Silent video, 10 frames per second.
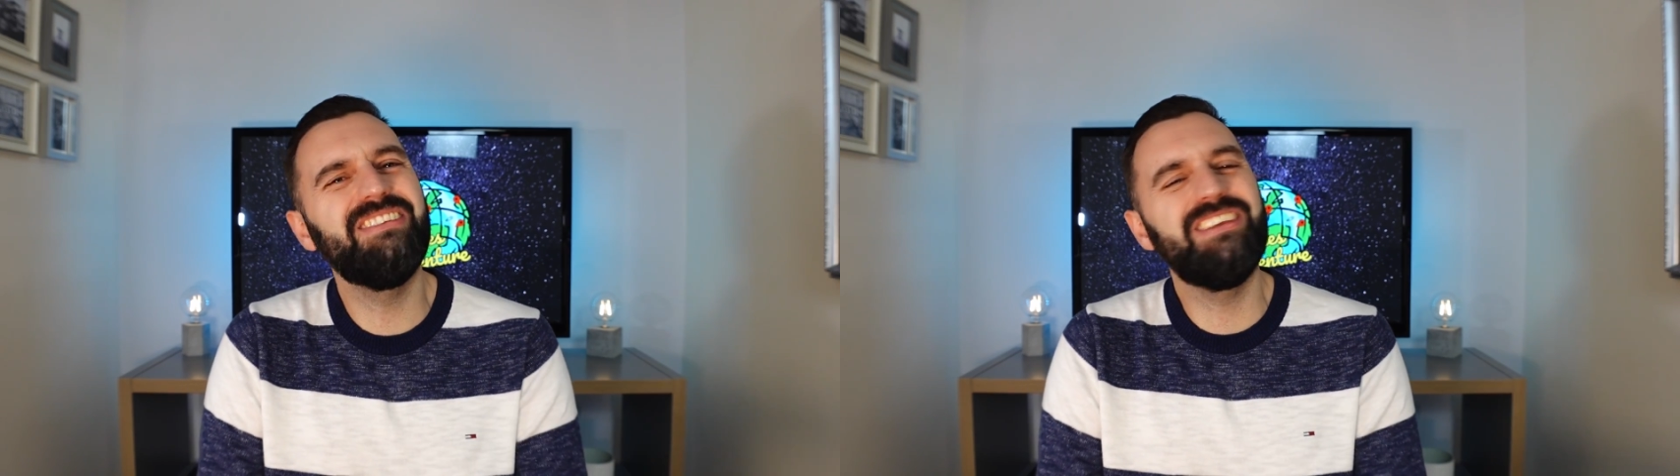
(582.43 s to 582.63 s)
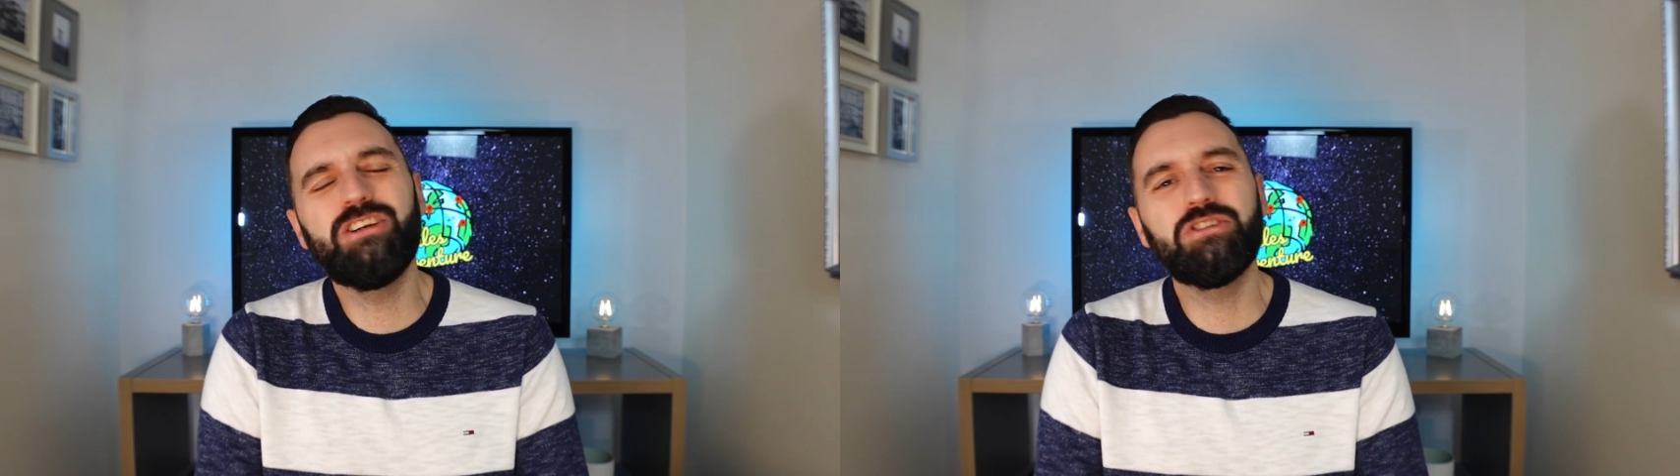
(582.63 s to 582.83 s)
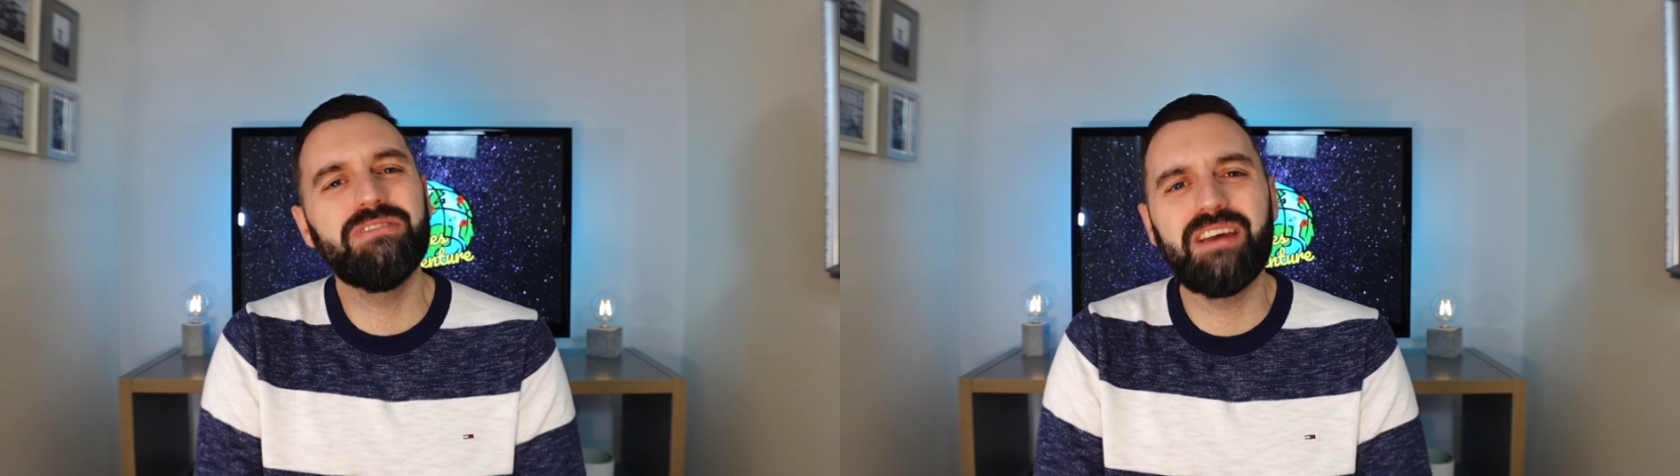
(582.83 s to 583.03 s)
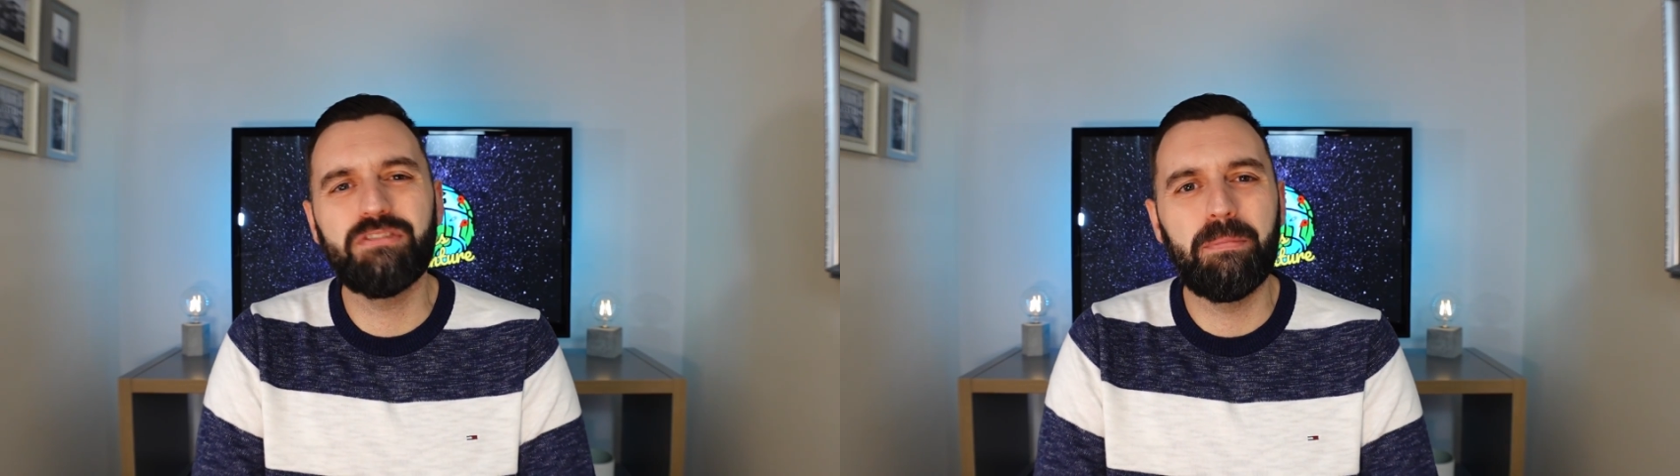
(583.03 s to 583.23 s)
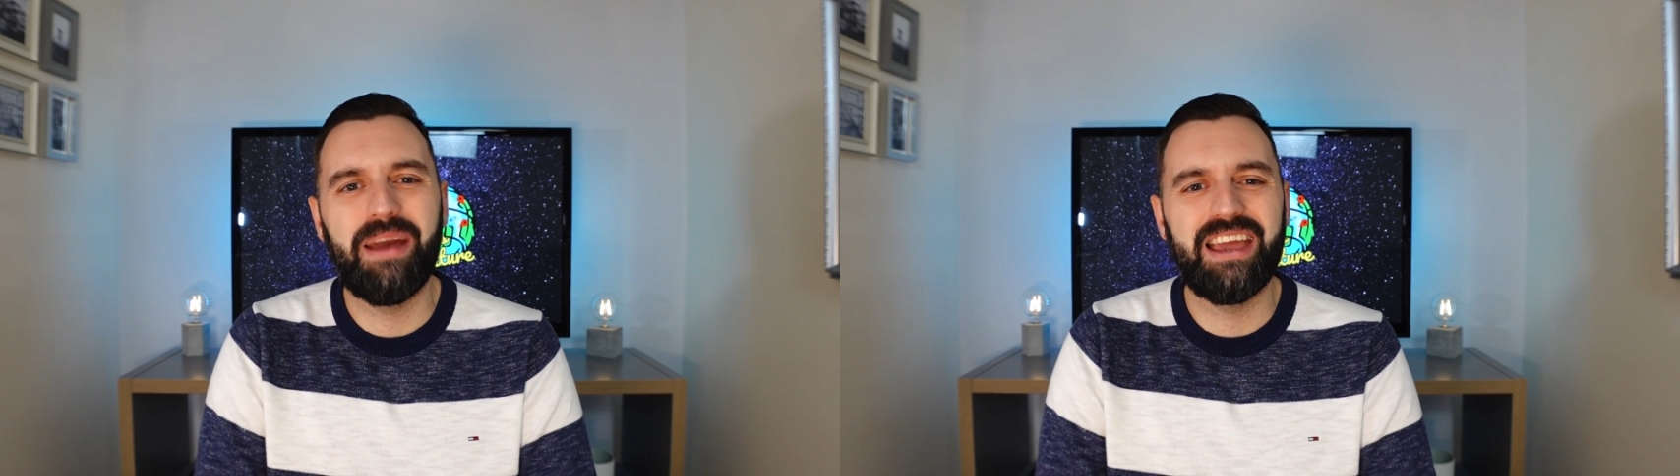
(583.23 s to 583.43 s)
You shouldn't have
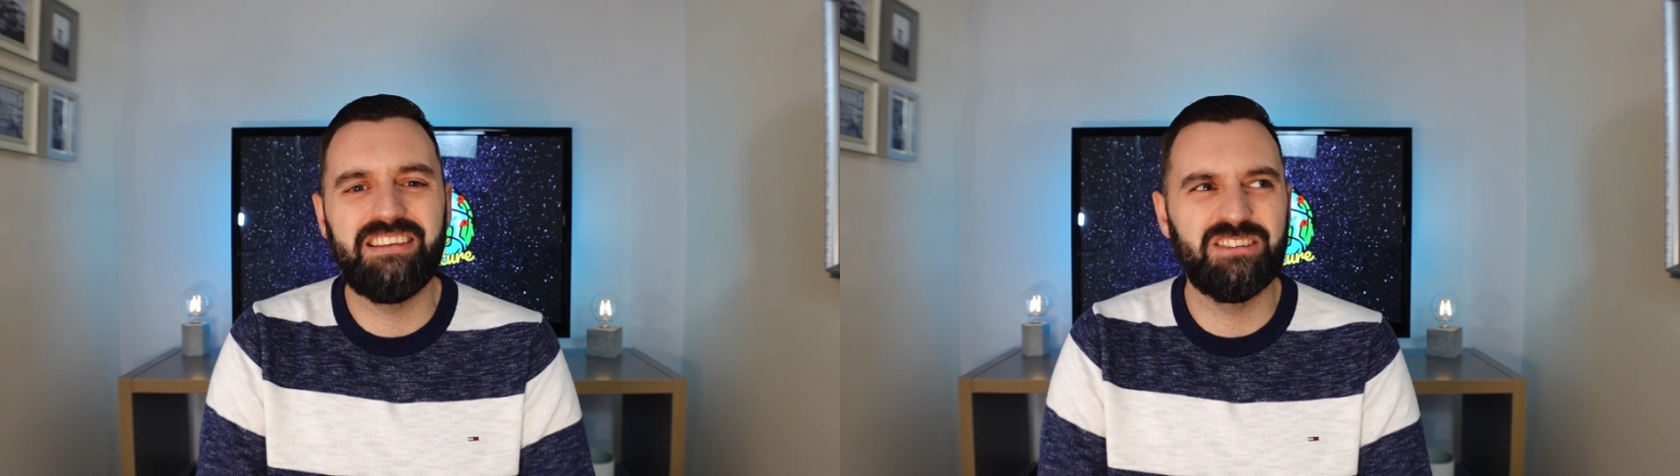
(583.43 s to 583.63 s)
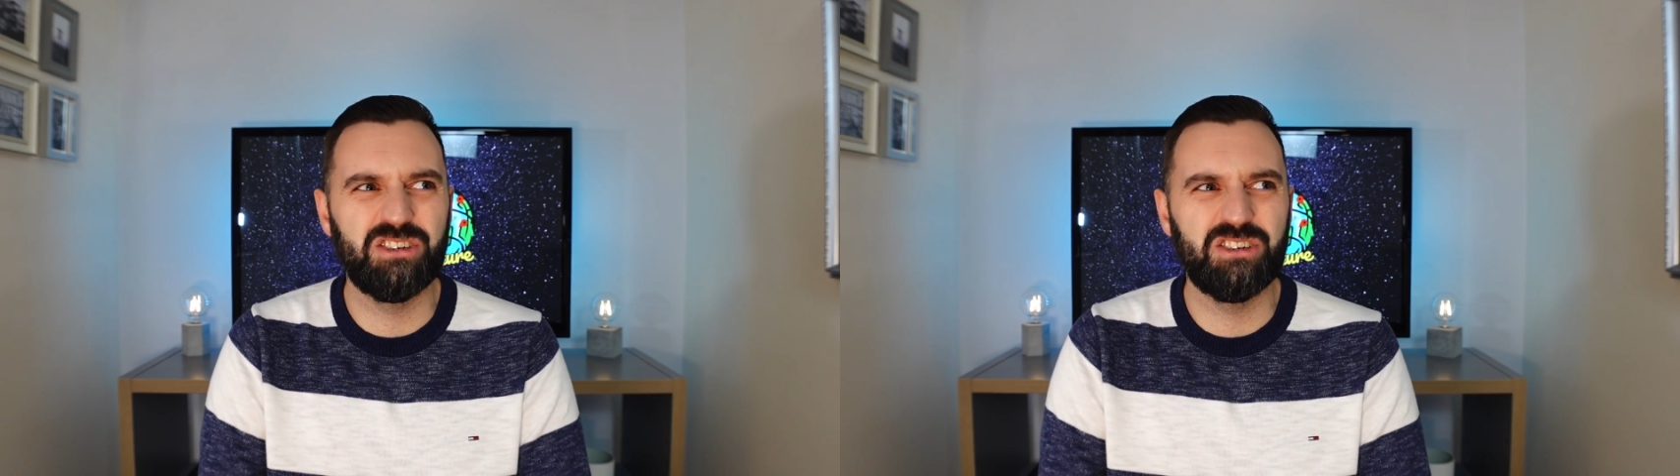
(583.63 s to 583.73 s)
to pay to